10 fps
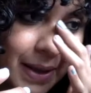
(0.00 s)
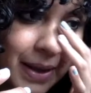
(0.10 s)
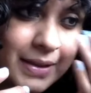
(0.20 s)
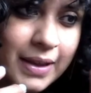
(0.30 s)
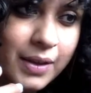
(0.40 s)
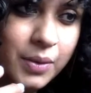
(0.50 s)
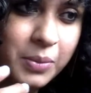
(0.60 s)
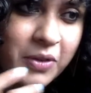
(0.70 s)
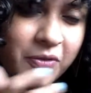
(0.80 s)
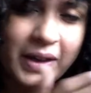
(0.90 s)
And then
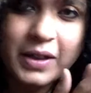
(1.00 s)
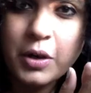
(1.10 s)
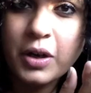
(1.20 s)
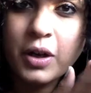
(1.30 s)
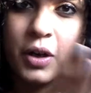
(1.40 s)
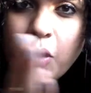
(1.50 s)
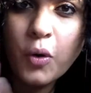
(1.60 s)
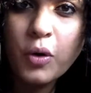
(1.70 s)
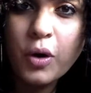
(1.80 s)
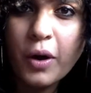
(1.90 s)
we find out a
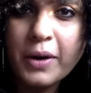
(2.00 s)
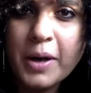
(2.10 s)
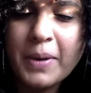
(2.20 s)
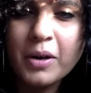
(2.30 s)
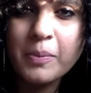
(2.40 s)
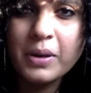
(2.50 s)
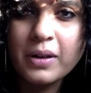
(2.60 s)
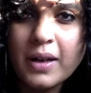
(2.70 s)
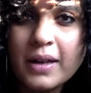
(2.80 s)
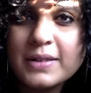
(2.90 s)
whole lot about
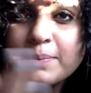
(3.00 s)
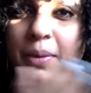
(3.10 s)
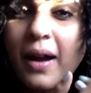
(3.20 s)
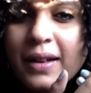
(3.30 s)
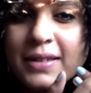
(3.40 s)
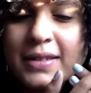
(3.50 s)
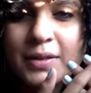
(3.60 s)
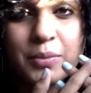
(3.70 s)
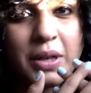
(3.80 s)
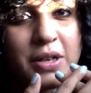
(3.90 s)
Bernadette's past
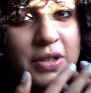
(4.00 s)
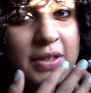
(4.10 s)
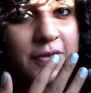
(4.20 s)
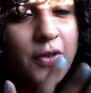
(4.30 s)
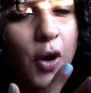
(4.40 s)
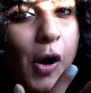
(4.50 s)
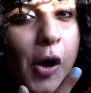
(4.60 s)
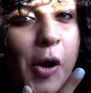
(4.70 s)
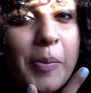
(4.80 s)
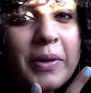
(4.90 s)
and where she's
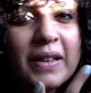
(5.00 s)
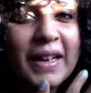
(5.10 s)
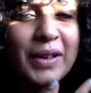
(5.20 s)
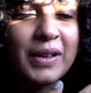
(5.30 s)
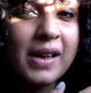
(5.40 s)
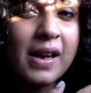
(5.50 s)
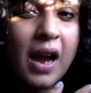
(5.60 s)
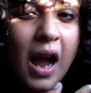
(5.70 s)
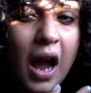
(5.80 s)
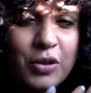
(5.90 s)
from and like
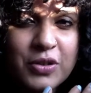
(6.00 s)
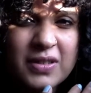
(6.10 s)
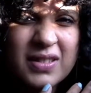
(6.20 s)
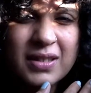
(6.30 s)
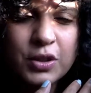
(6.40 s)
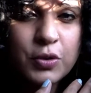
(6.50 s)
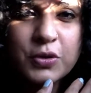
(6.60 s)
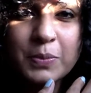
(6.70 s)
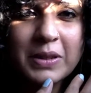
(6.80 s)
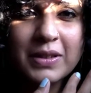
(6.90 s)
how she used
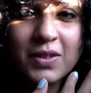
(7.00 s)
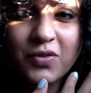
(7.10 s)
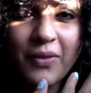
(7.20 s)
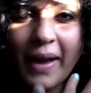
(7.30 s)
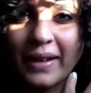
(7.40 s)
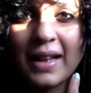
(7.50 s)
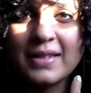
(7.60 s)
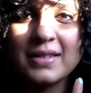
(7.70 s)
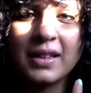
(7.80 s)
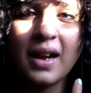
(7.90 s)
to be this
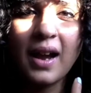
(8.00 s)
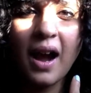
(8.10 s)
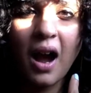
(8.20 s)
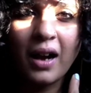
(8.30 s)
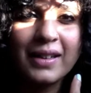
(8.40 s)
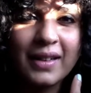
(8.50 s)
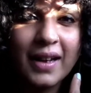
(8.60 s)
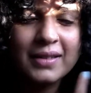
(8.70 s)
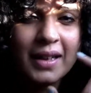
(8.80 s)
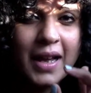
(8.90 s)
fantastic
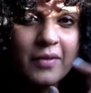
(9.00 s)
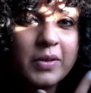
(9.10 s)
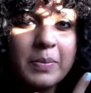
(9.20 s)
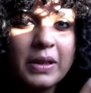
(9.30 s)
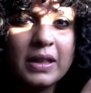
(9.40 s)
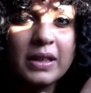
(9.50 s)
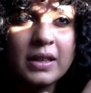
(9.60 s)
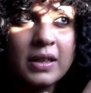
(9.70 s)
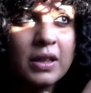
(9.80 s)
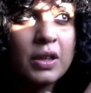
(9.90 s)
architect that everybody
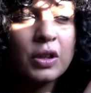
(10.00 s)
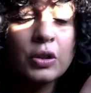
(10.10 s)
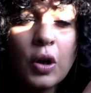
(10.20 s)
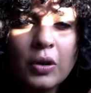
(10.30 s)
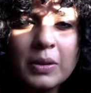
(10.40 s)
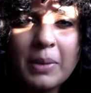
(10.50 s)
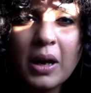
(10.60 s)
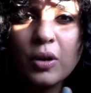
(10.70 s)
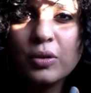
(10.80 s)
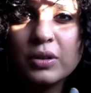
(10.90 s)
talked
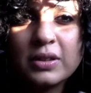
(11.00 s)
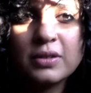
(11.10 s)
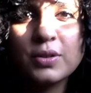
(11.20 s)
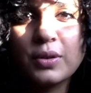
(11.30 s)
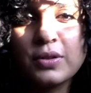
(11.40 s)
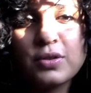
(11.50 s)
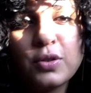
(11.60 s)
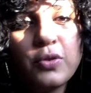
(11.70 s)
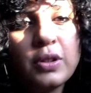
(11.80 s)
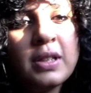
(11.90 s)
about and so on and so
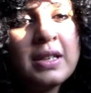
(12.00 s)
forth.